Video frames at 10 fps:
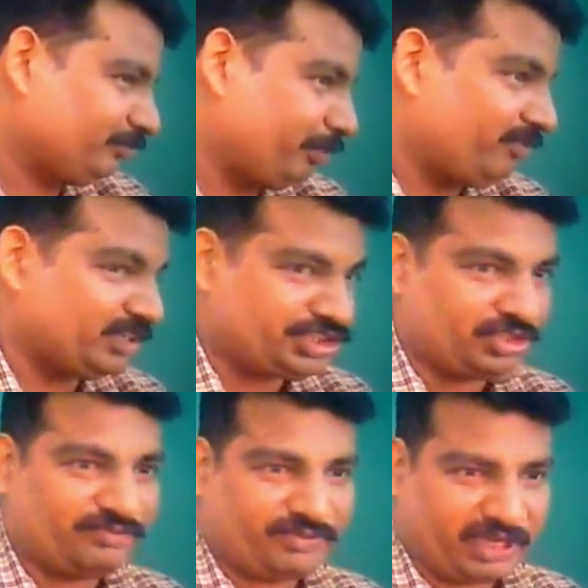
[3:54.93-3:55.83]

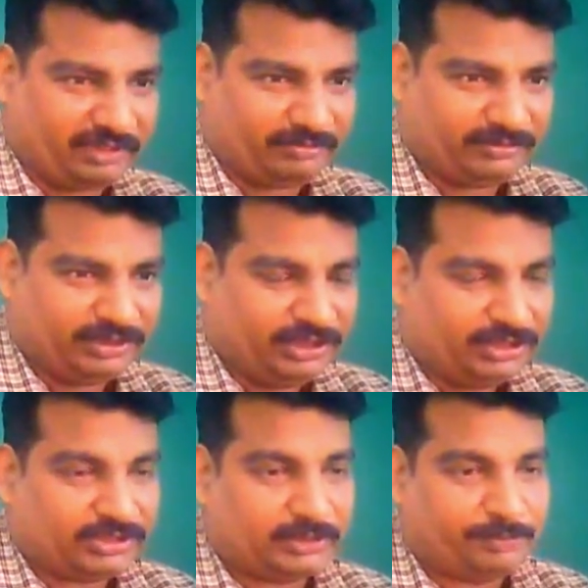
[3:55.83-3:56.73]
Prevention of crime.
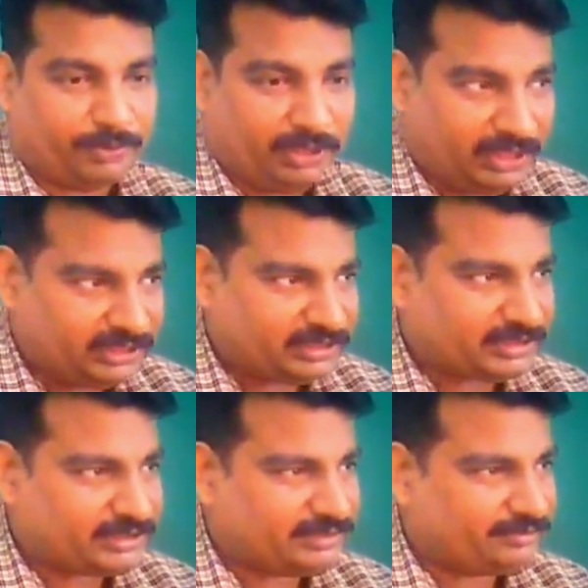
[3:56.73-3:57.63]
So the
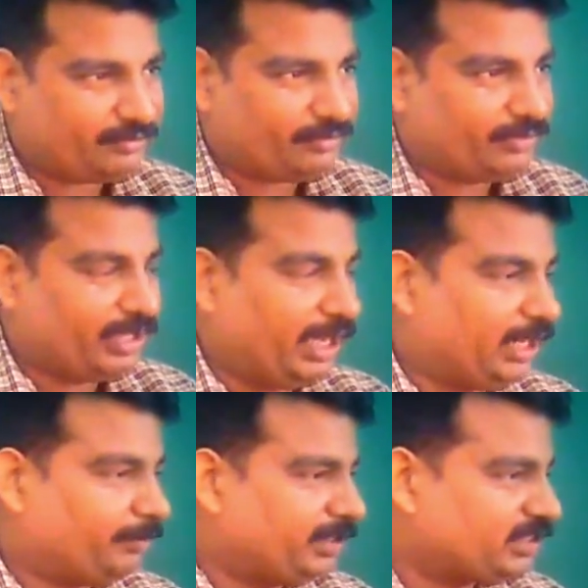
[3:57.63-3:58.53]
police,
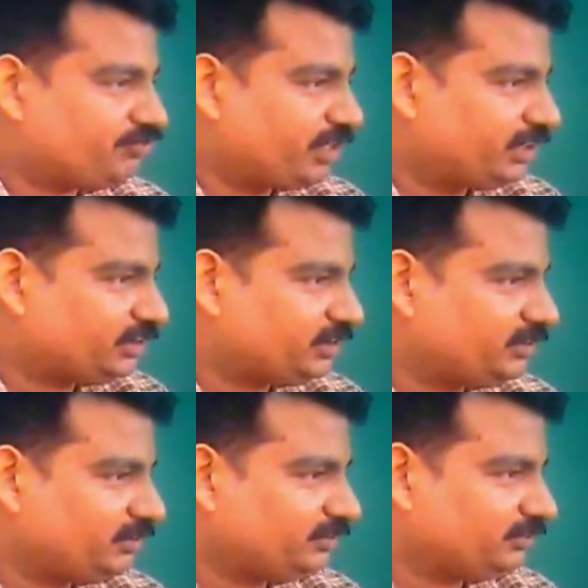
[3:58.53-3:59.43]

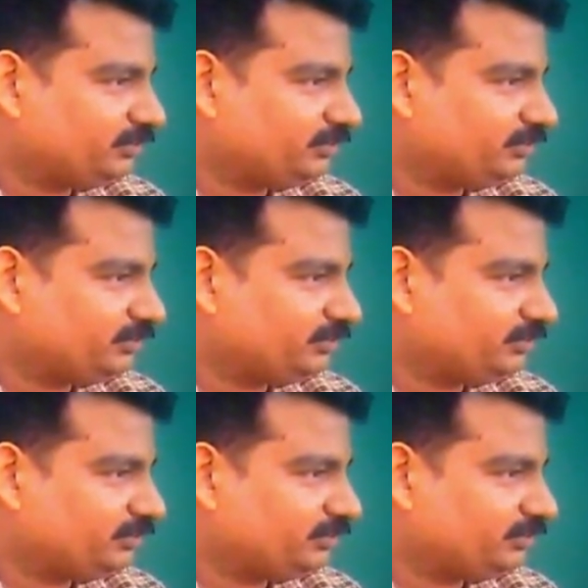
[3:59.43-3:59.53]
administration,